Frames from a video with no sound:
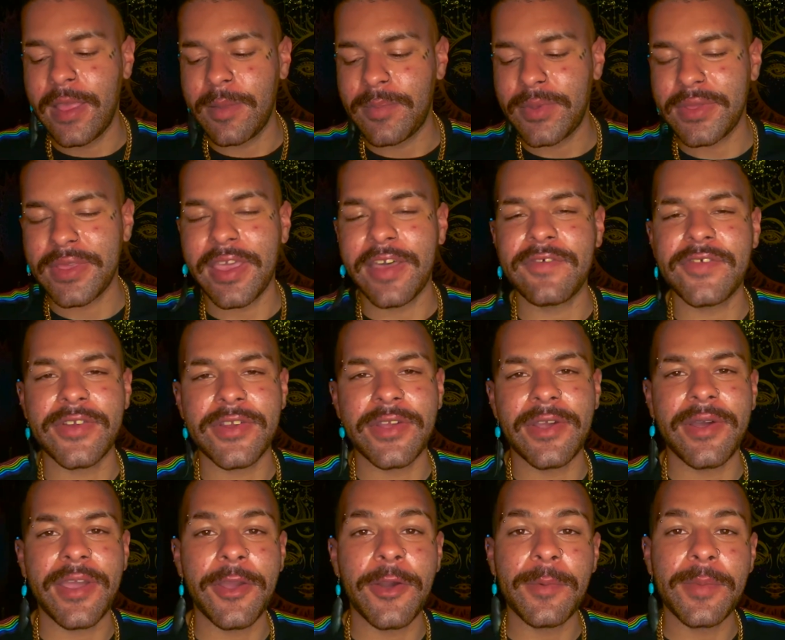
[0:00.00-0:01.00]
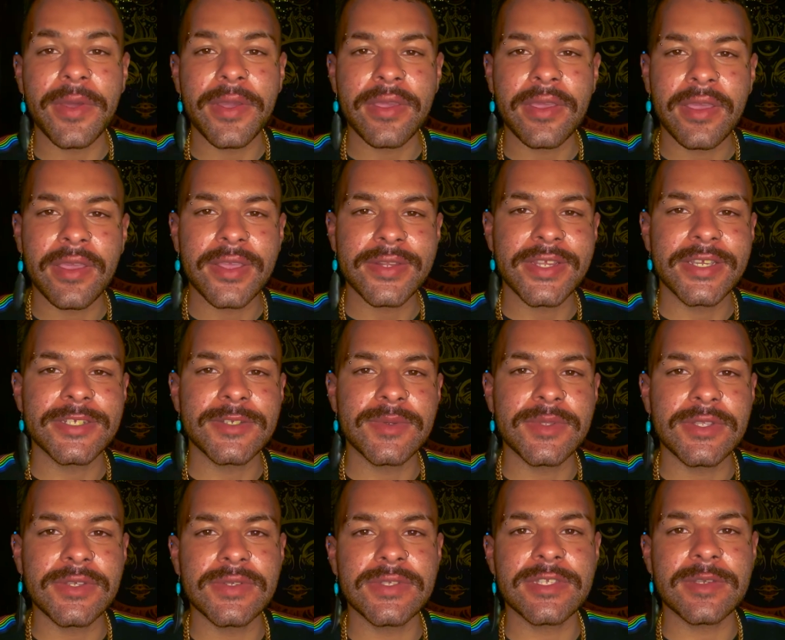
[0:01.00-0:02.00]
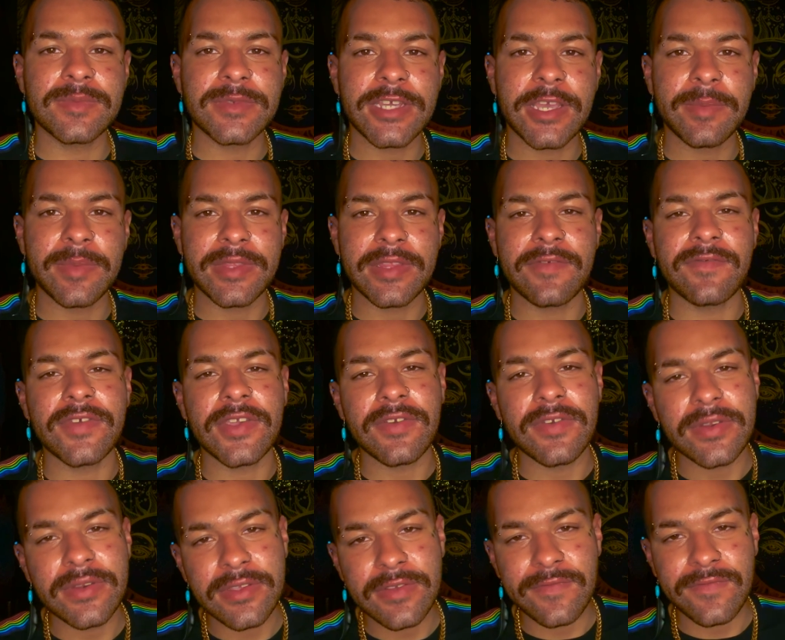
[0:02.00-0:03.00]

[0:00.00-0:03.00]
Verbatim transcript: But yeah, Virgo, I hope I can connect with you sometime in the very